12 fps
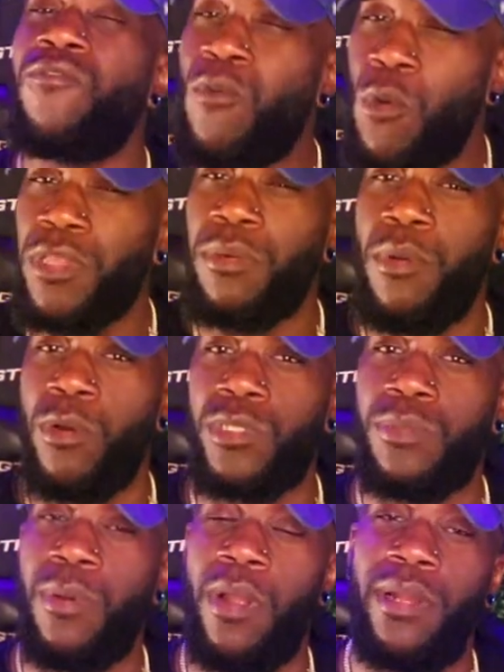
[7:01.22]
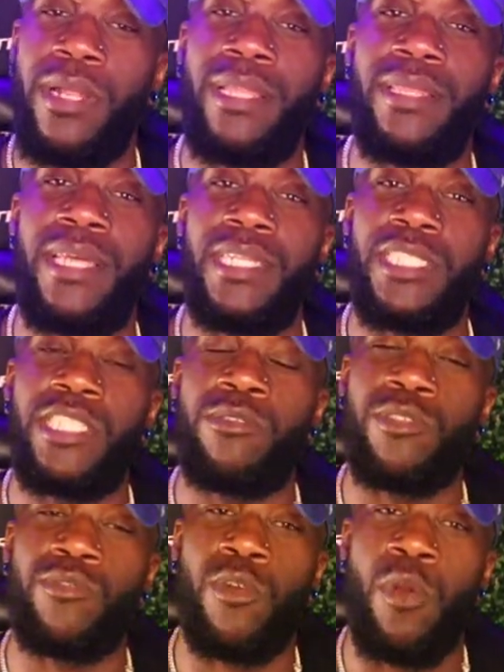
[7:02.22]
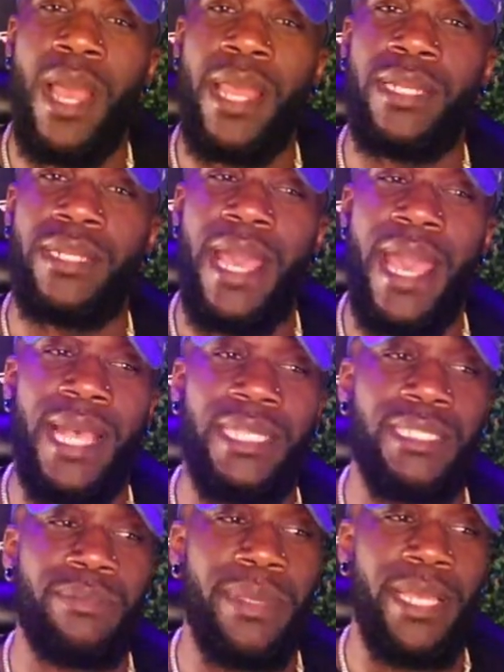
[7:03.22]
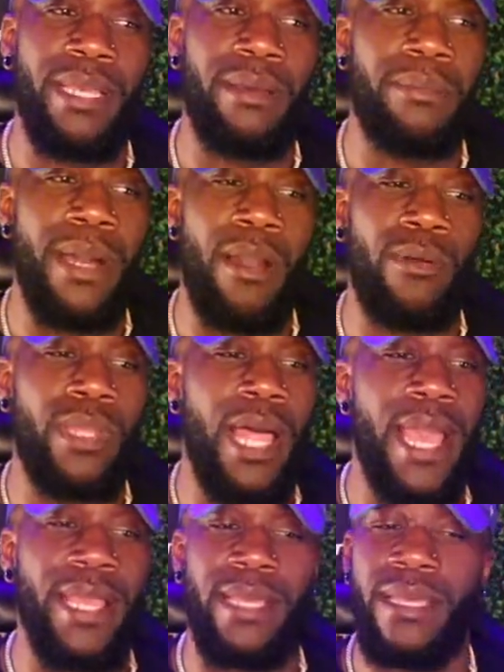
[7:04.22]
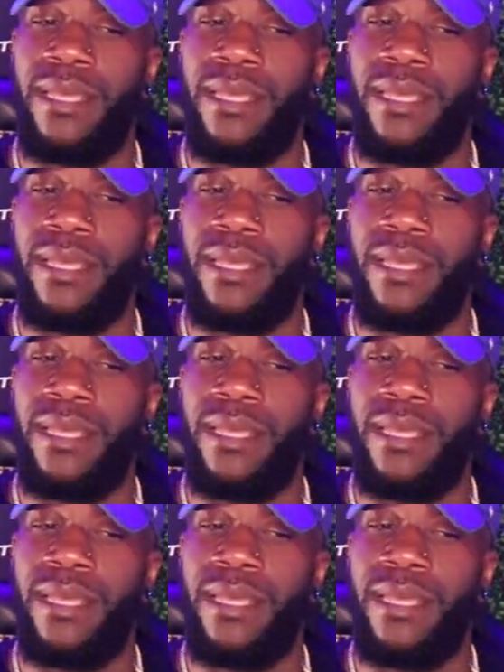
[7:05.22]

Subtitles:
for the most part. And then she was required to ask me about like